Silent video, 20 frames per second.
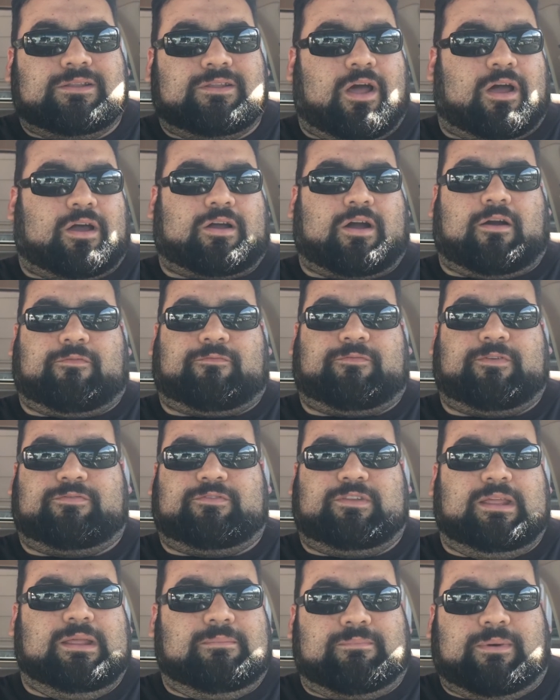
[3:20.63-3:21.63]
knock off
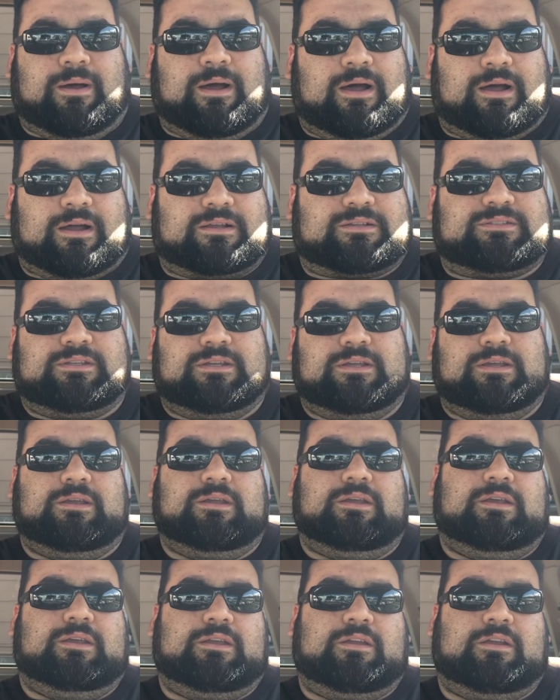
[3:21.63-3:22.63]
15 bucks
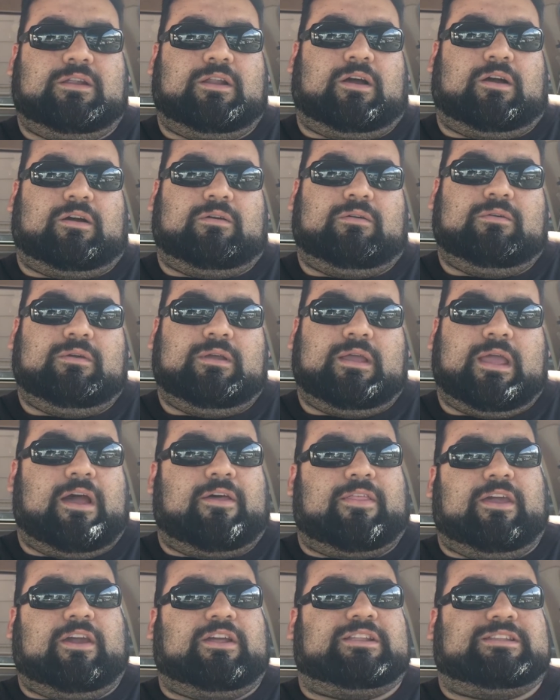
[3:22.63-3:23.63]
you know,
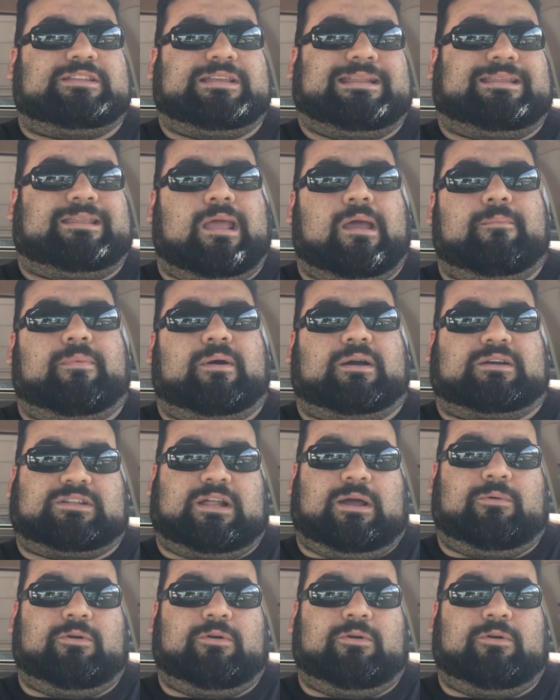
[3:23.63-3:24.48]
hell, they could have said 10 bucks.